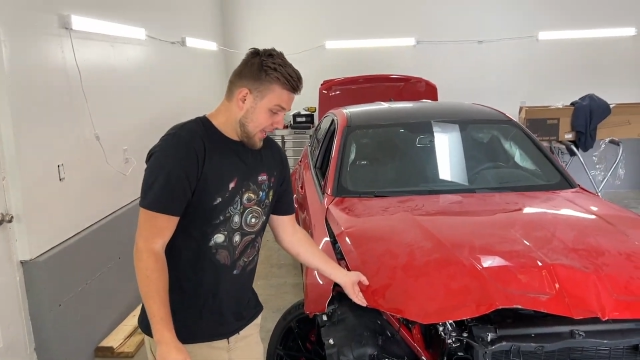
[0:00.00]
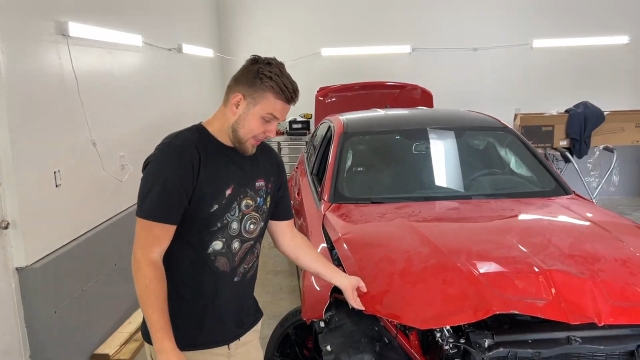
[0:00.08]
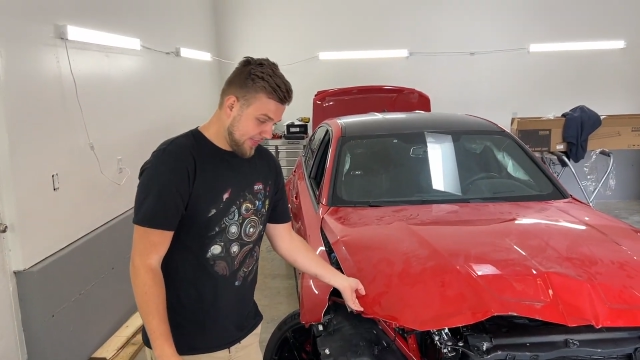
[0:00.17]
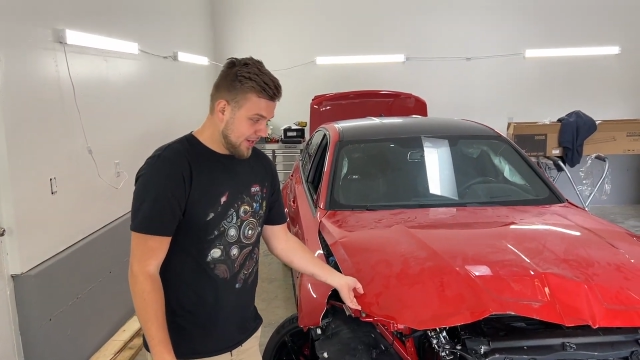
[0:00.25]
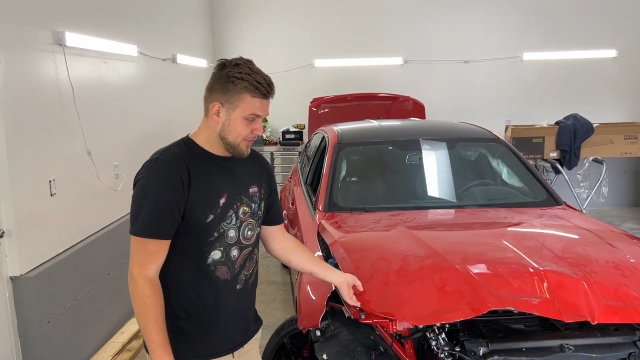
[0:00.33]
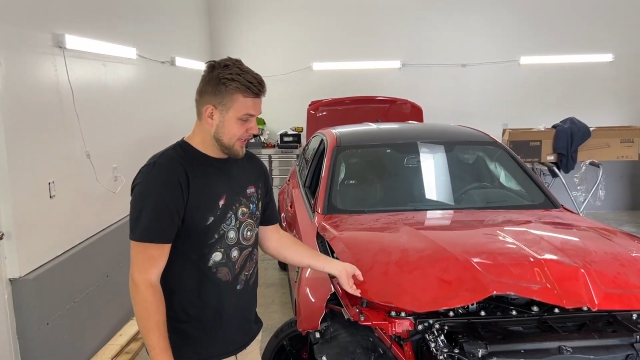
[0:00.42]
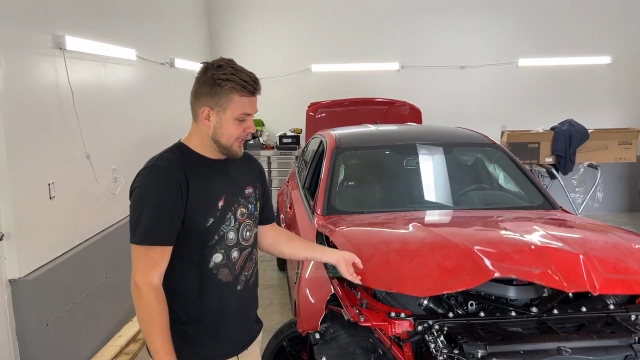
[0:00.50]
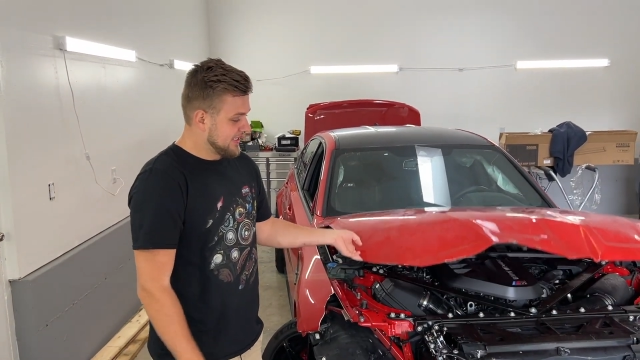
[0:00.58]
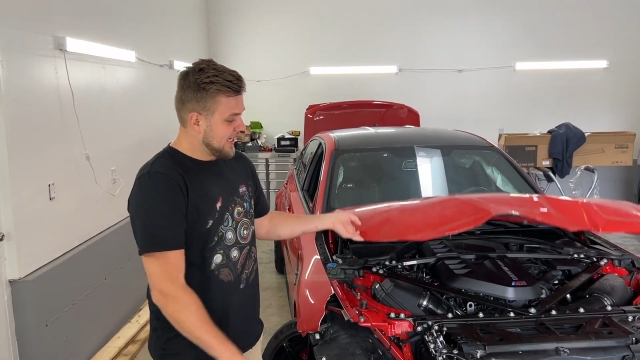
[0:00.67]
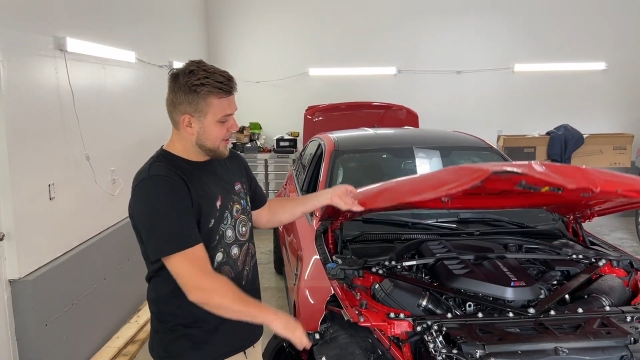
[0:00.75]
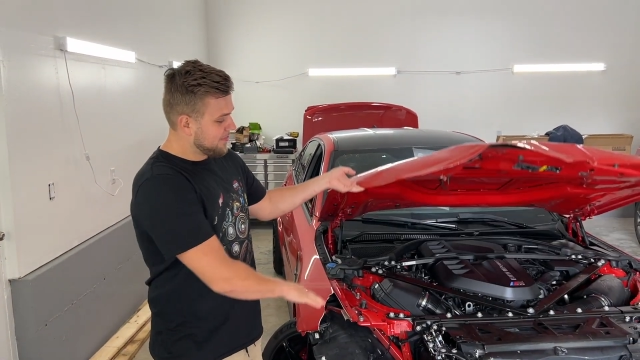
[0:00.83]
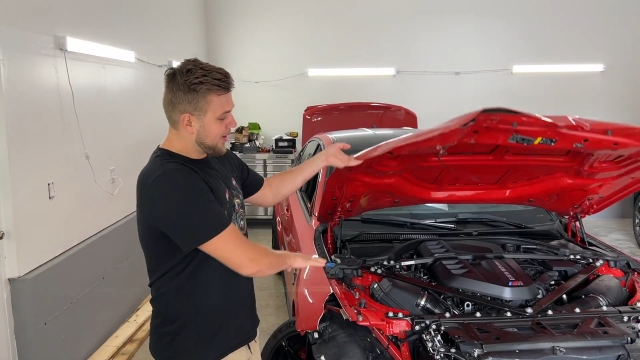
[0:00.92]
And then we're going to
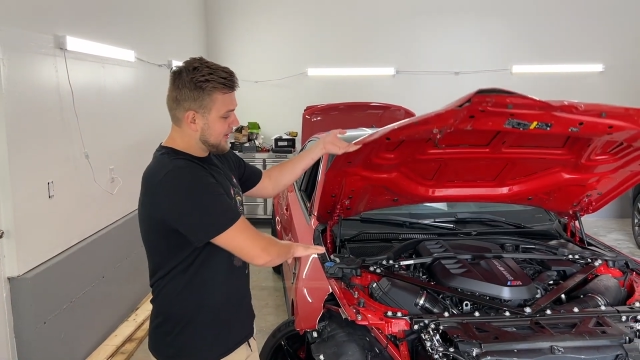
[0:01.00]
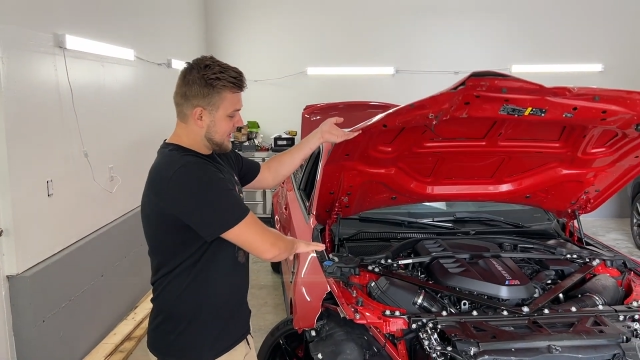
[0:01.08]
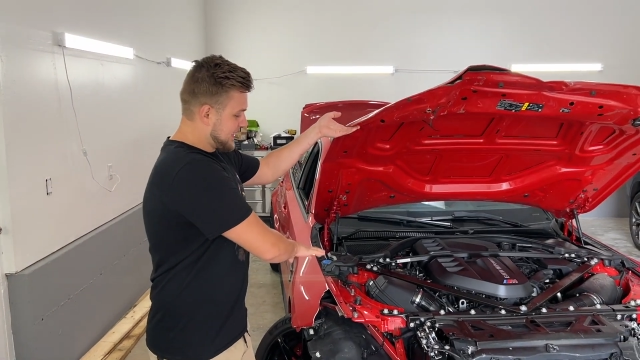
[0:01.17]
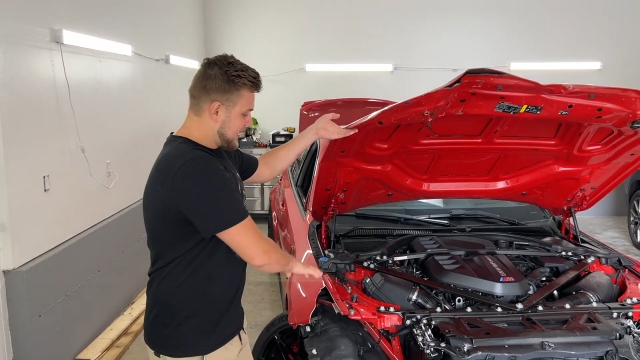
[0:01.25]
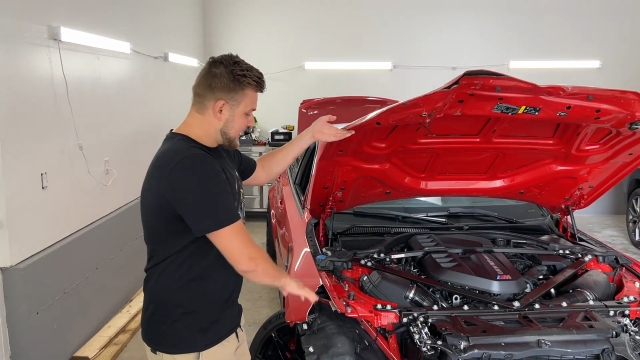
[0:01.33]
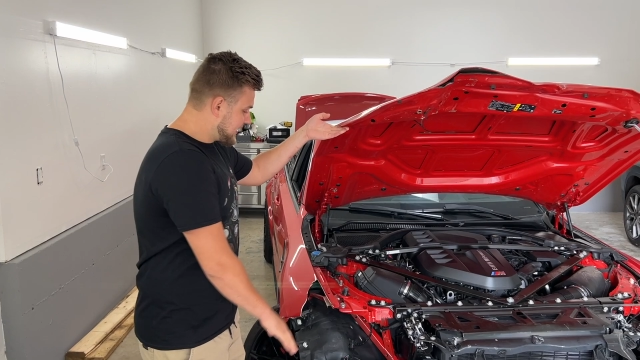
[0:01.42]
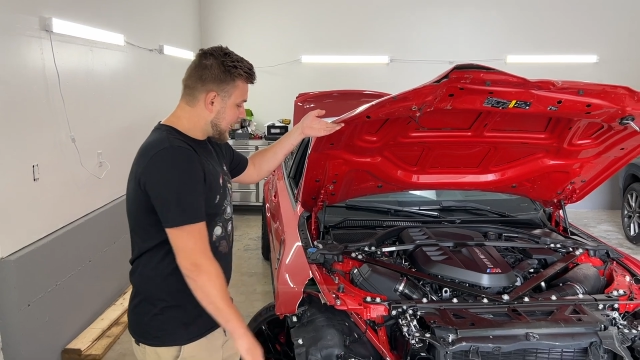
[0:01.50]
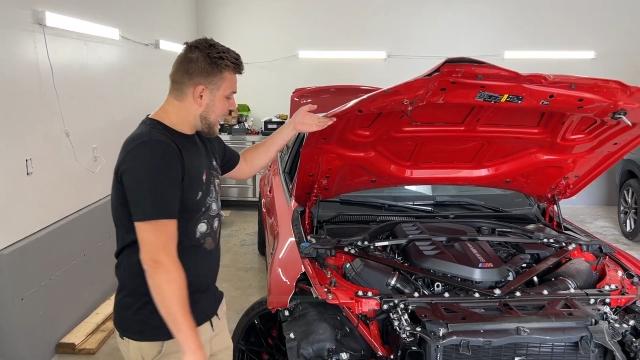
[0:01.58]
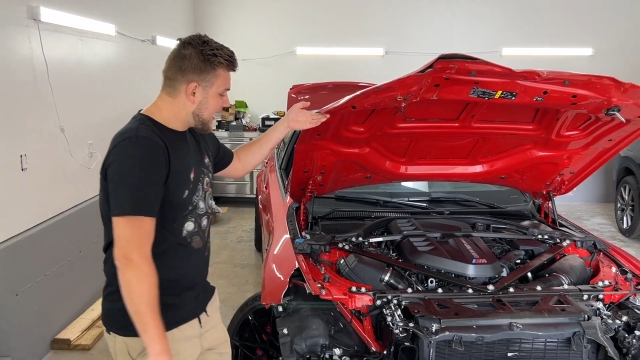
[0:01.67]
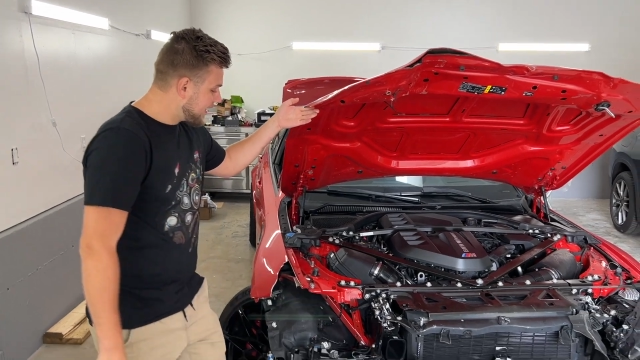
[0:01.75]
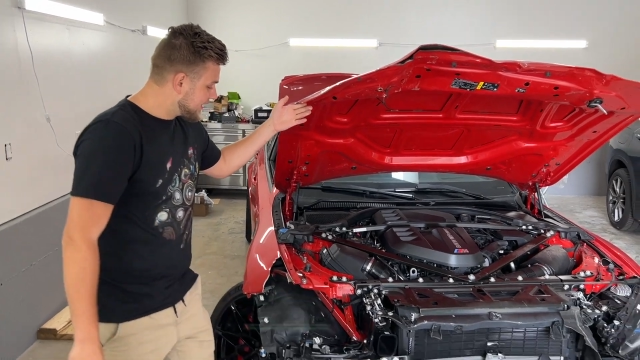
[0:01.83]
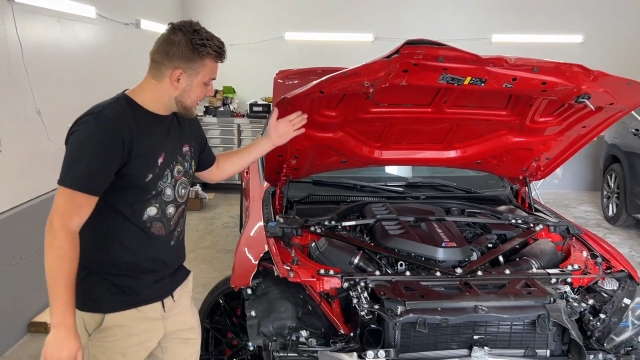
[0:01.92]
tear apart this
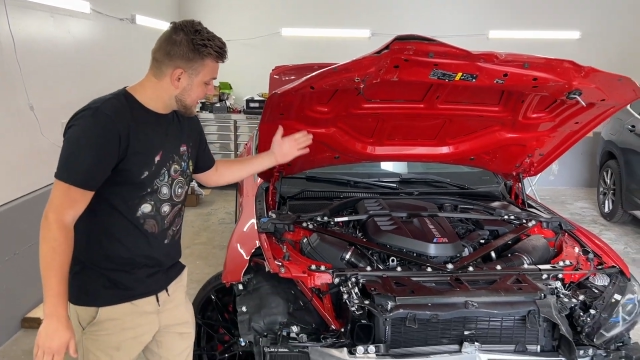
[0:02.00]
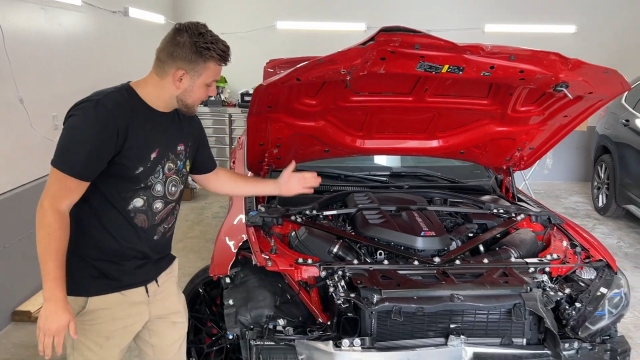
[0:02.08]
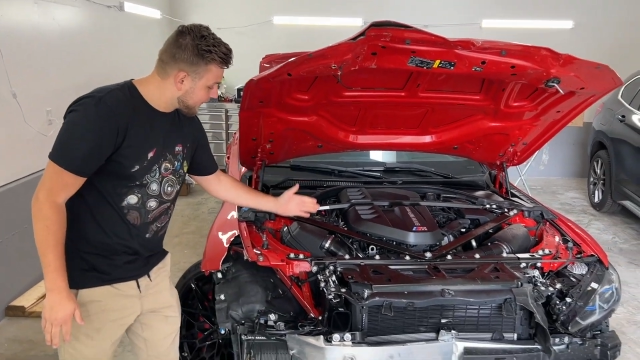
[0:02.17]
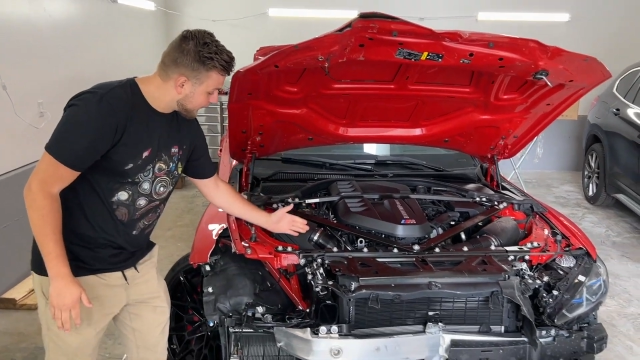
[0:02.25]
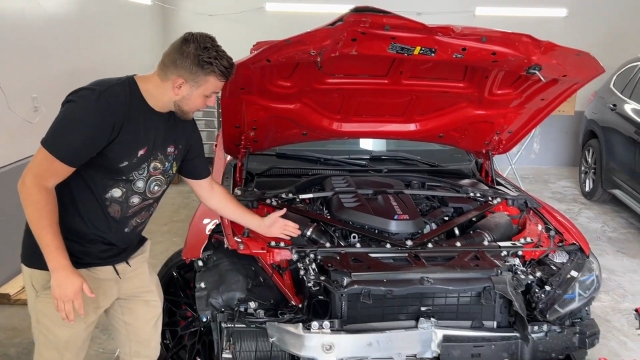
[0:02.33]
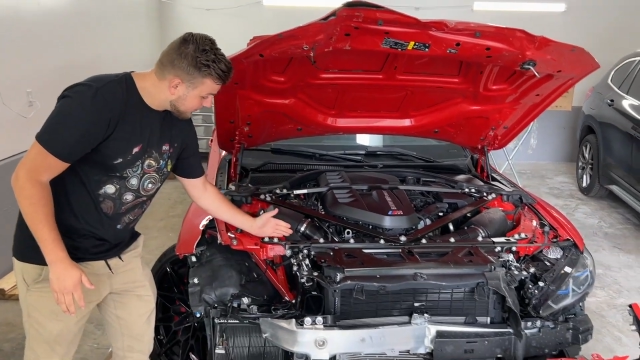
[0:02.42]
entire thing from